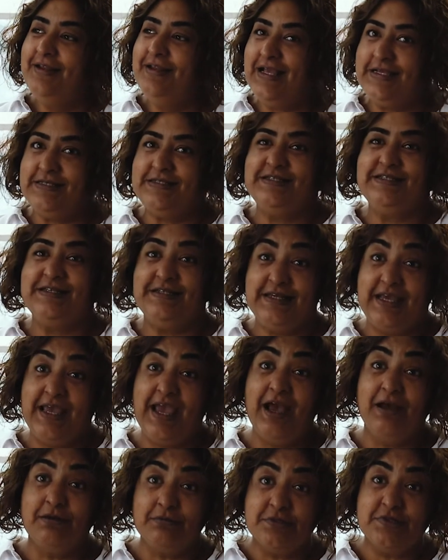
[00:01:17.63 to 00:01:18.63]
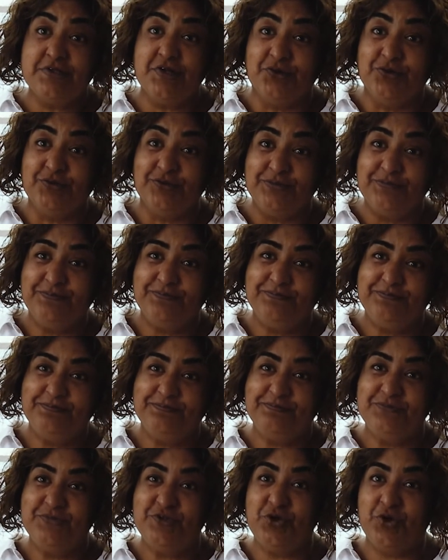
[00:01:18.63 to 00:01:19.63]
Leicester City Council
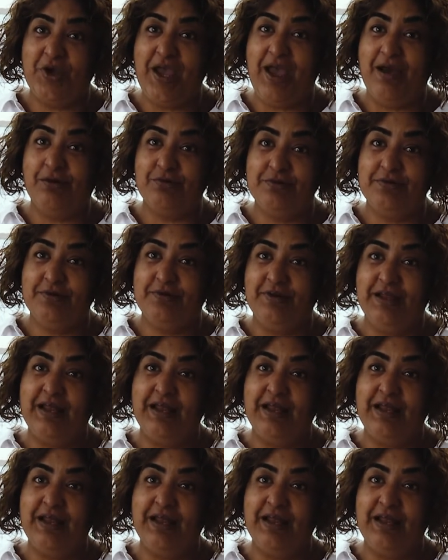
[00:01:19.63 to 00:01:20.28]
took out an